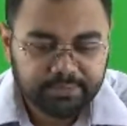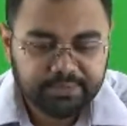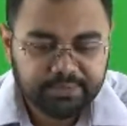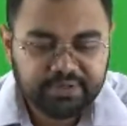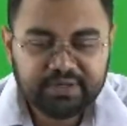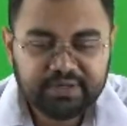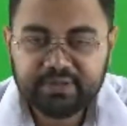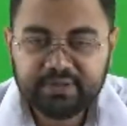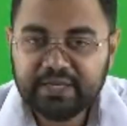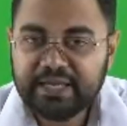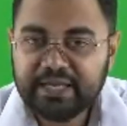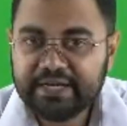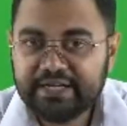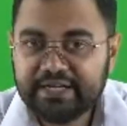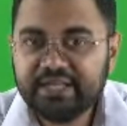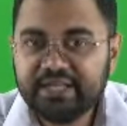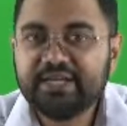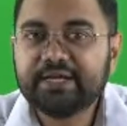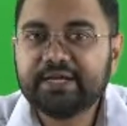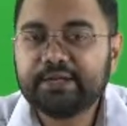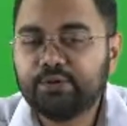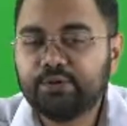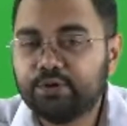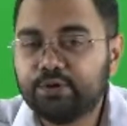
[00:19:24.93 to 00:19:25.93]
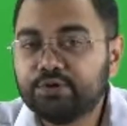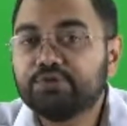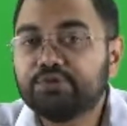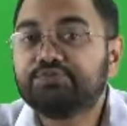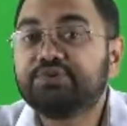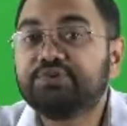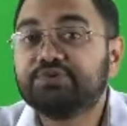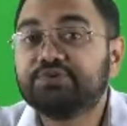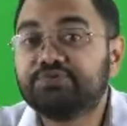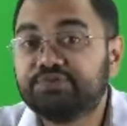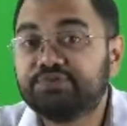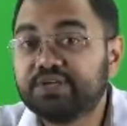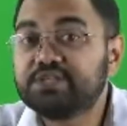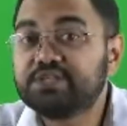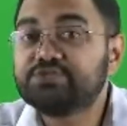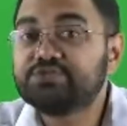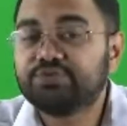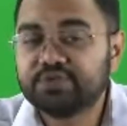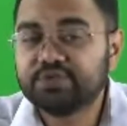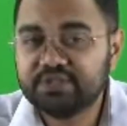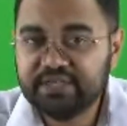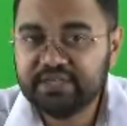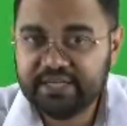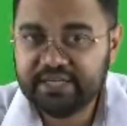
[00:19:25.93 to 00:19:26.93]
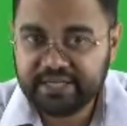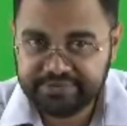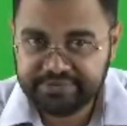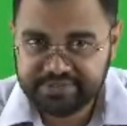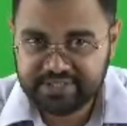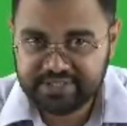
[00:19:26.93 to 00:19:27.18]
creating a lot of difference for their lives.